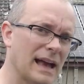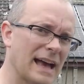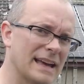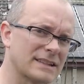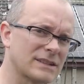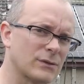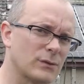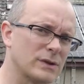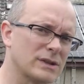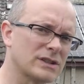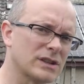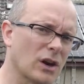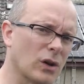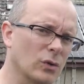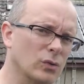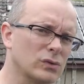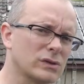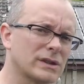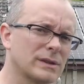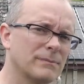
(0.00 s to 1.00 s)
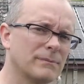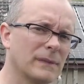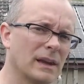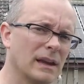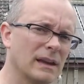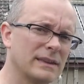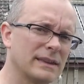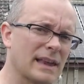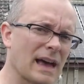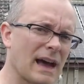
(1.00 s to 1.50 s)
As a result,
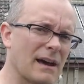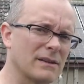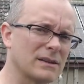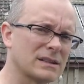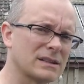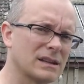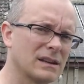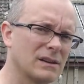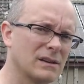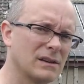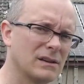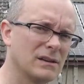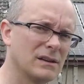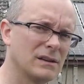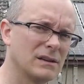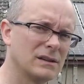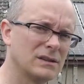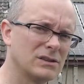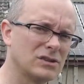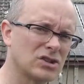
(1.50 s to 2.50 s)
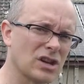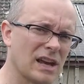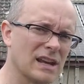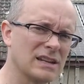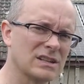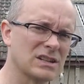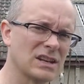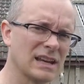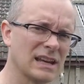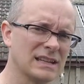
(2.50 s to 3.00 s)
that
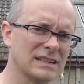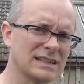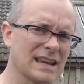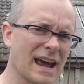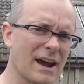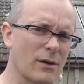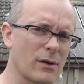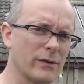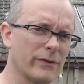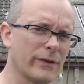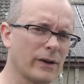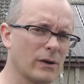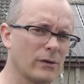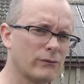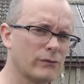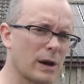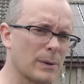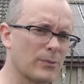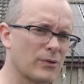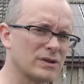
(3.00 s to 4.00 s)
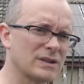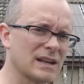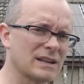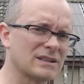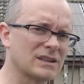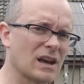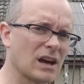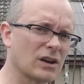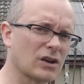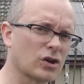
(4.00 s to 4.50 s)
change in tariff
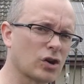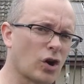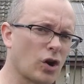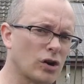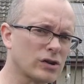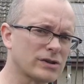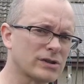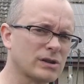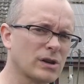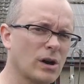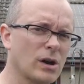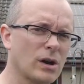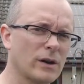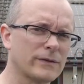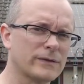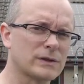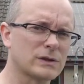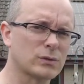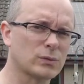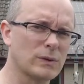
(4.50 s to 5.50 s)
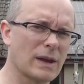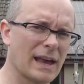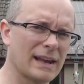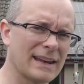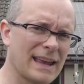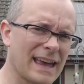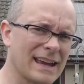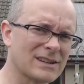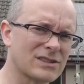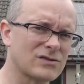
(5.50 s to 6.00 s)
represents a cost of
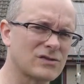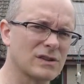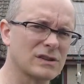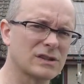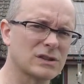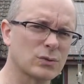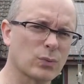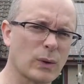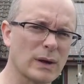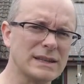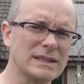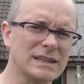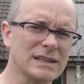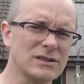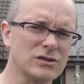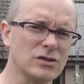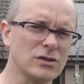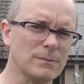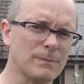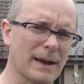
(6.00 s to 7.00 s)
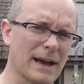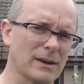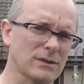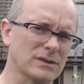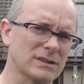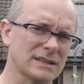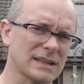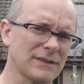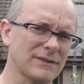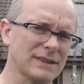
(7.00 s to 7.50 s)
an extra
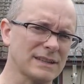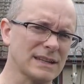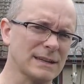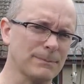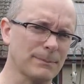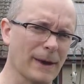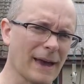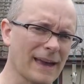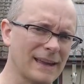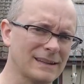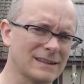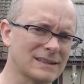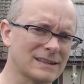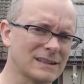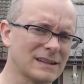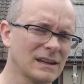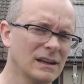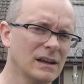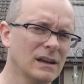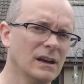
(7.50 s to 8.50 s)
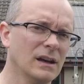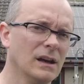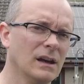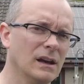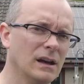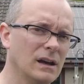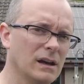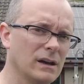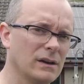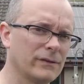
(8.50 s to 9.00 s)
£22.70
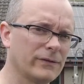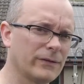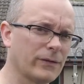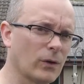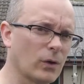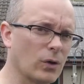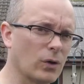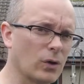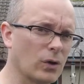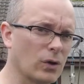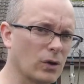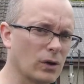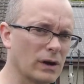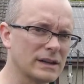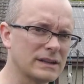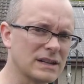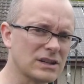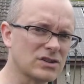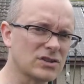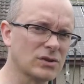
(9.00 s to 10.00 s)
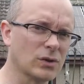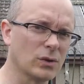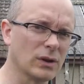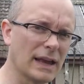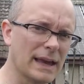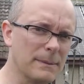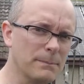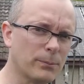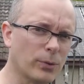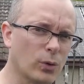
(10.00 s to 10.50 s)
uh, for additional
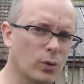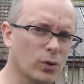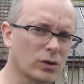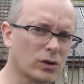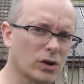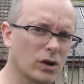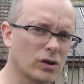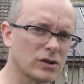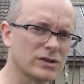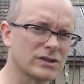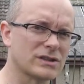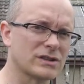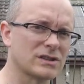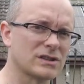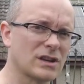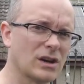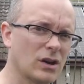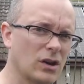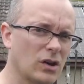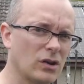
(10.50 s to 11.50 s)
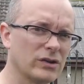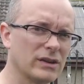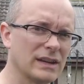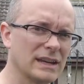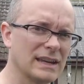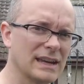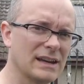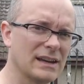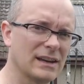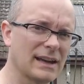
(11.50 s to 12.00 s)
import costs on
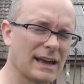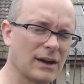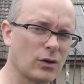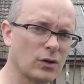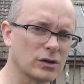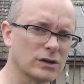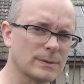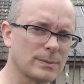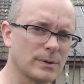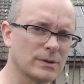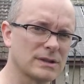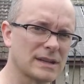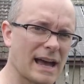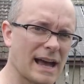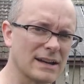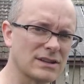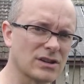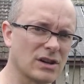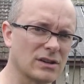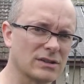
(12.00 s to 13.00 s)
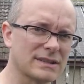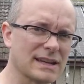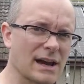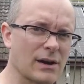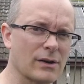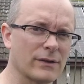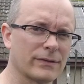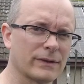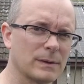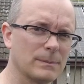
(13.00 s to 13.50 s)
the Octopus Agile
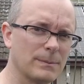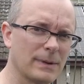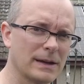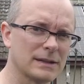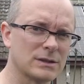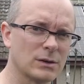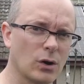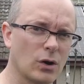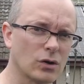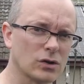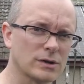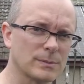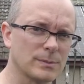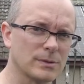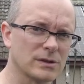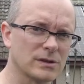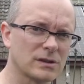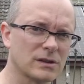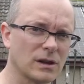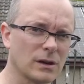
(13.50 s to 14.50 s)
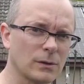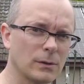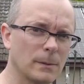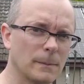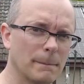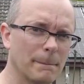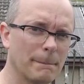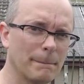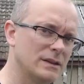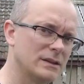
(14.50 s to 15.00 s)
tariff compared to Octopus Go.
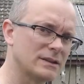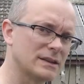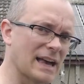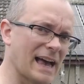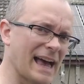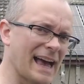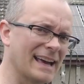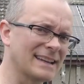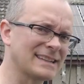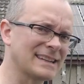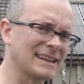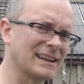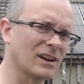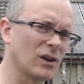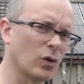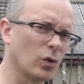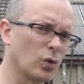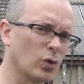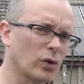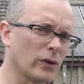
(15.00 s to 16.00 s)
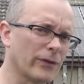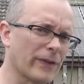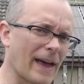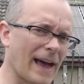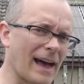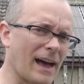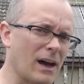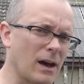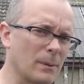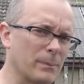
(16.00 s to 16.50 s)
So adding all of
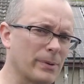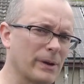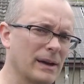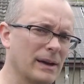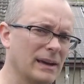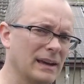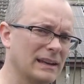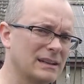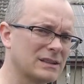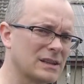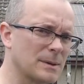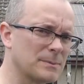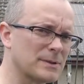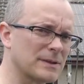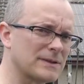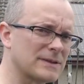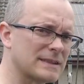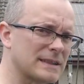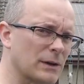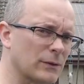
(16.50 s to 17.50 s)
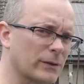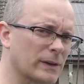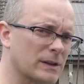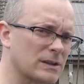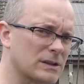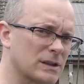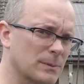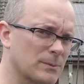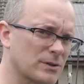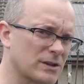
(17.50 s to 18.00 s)
that up in terms of
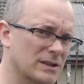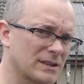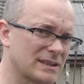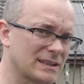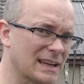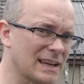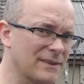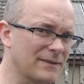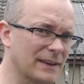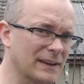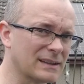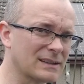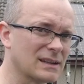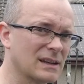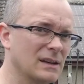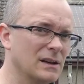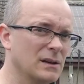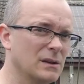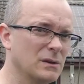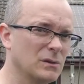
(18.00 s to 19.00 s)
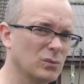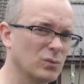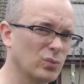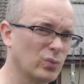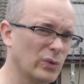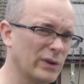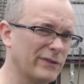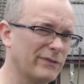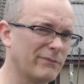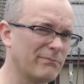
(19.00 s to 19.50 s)
self-consumption savings,
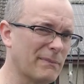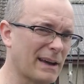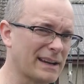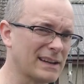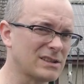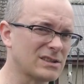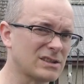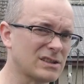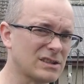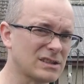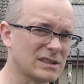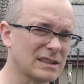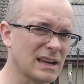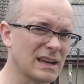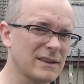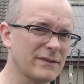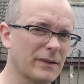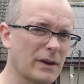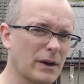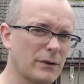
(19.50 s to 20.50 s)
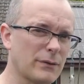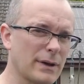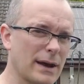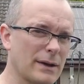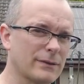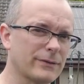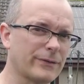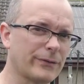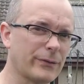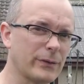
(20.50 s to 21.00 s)
we've managed to save
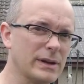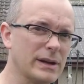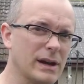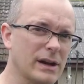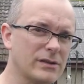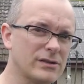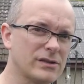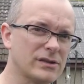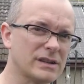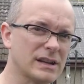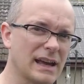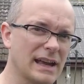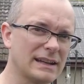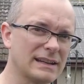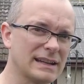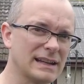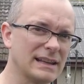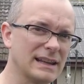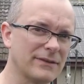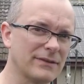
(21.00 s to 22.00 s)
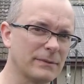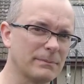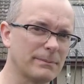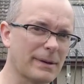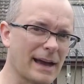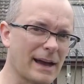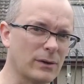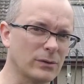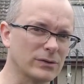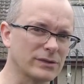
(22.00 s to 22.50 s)
around
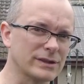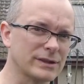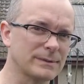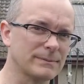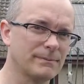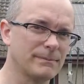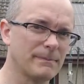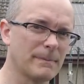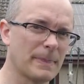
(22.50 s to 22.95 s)
£311.